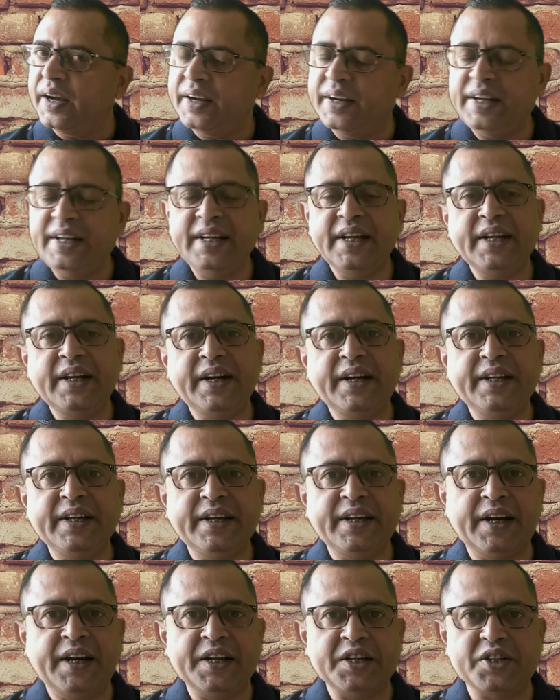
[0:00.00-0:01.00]
DNA
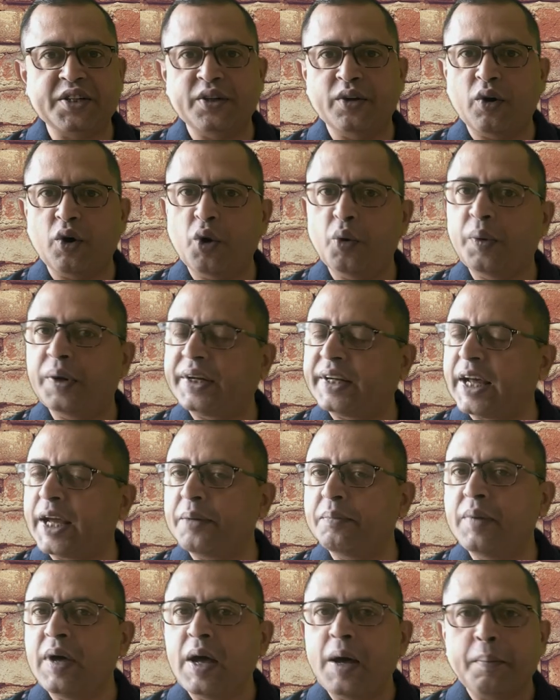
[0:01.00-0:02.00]
degradation over
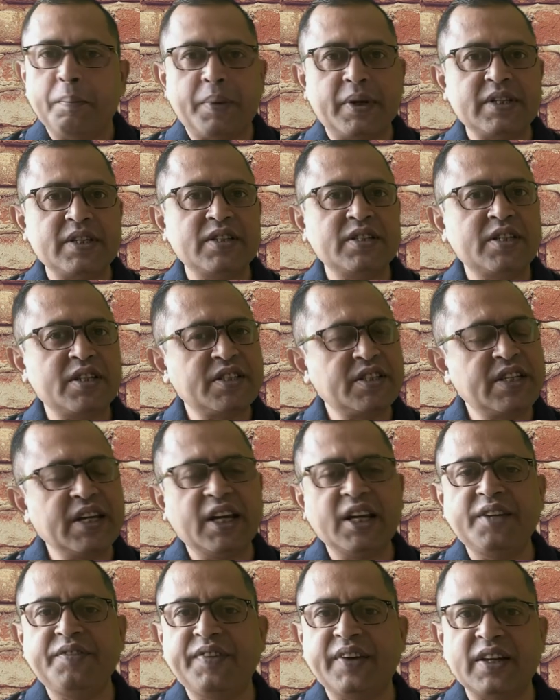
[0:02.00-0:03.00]
time presents a
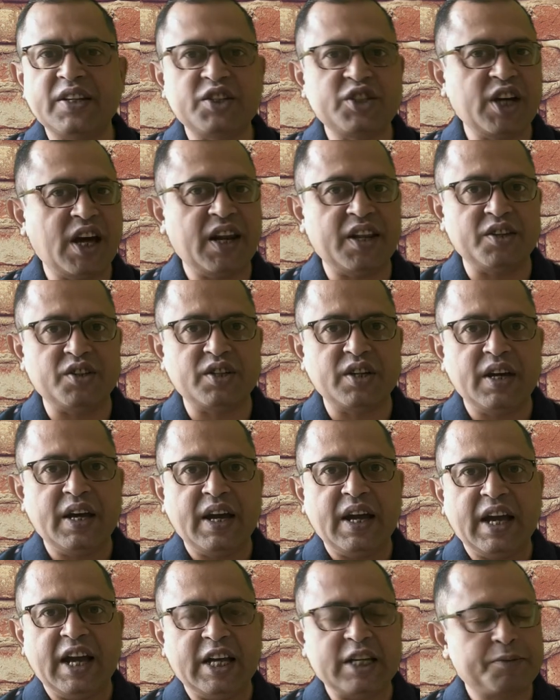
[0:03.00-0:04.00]
significant challenge,
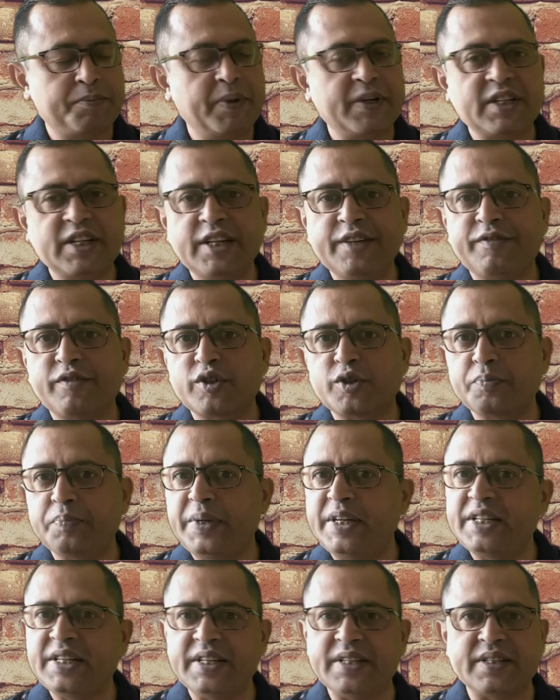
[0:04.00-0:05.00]
especially for
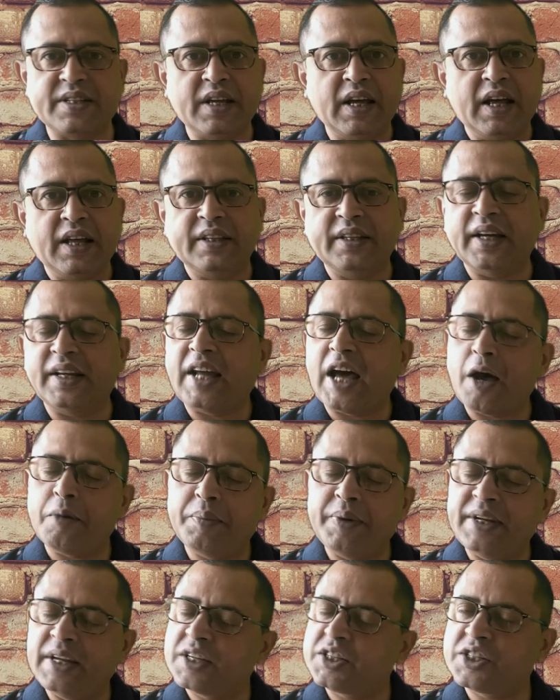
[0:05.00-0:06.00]
species that have
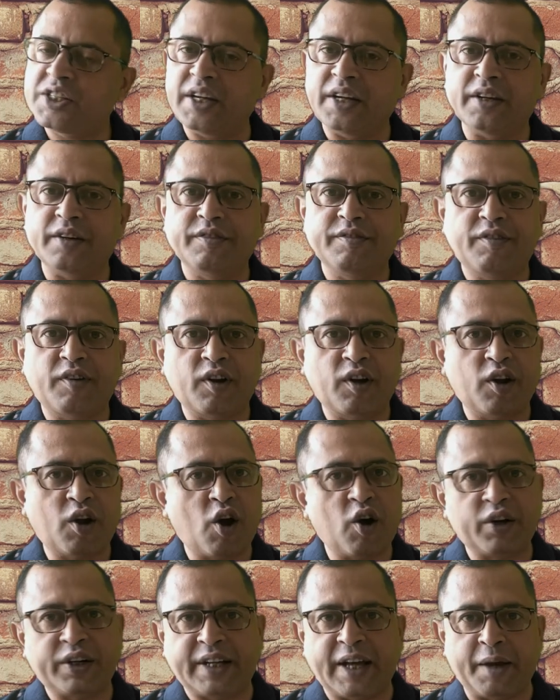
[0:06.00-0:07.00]
been extinct for a
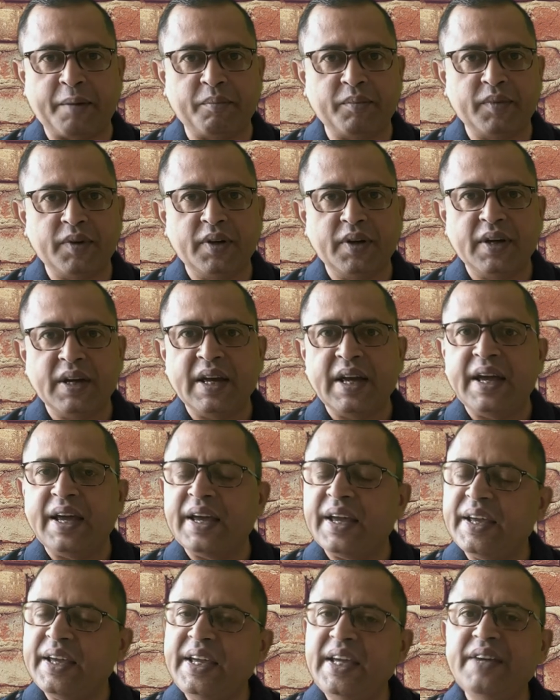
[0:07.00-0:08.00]
long time.
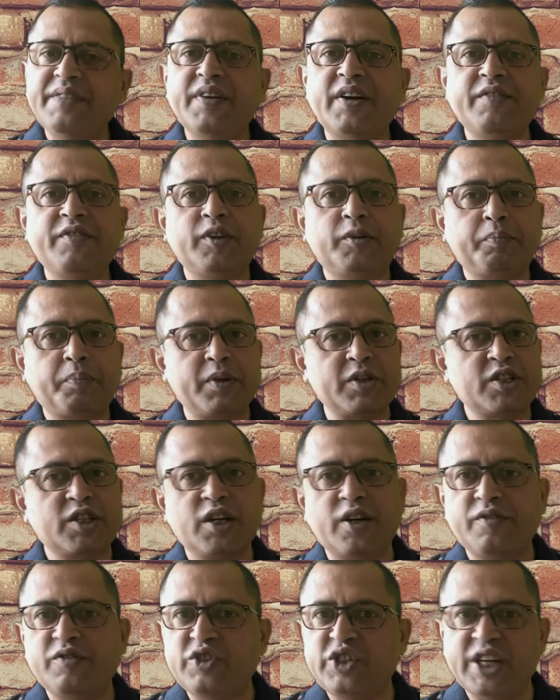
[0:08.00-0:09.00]
Even with
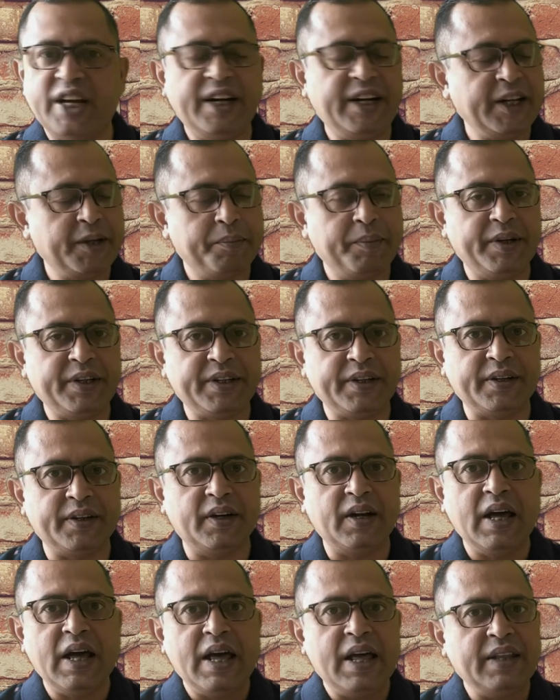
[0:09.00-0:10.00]
preserved genetic material,
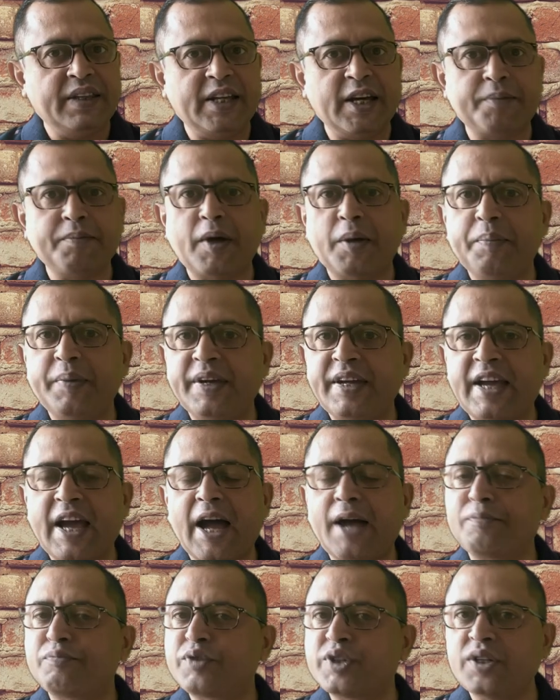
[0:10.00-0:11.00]
there may be
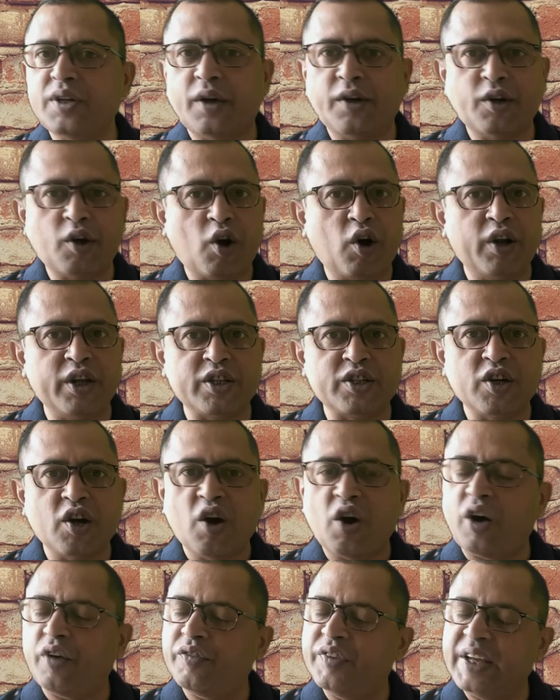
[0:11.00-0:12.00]
gaps in our knowledge
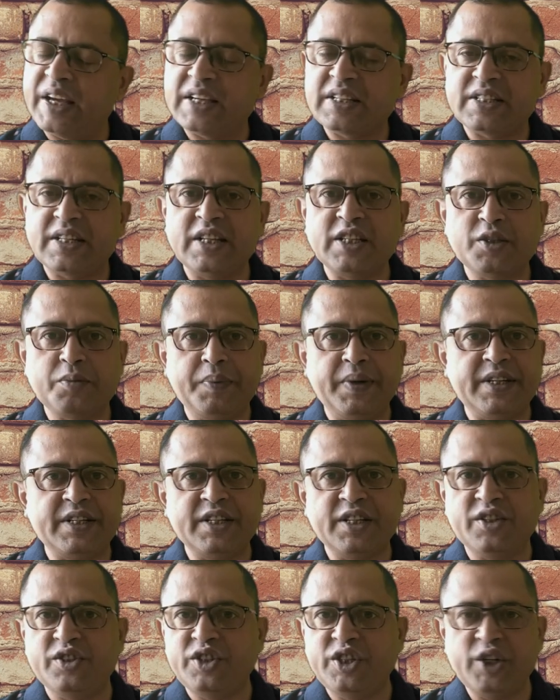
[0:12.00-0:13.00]
of the extinct
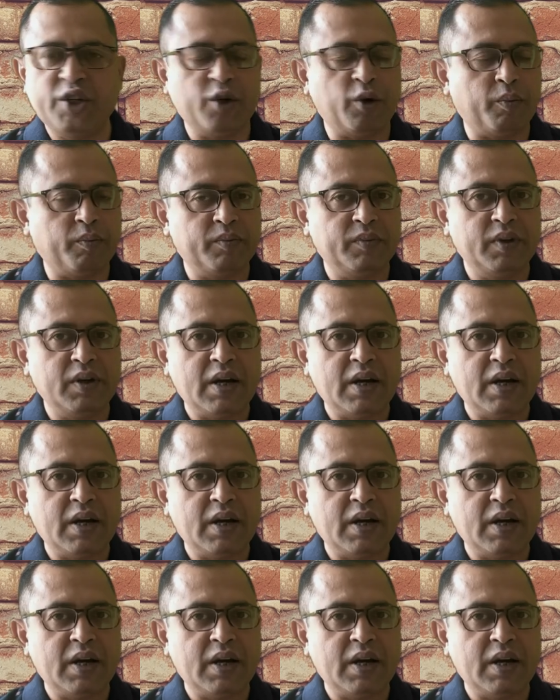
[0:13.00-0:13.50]
species genome.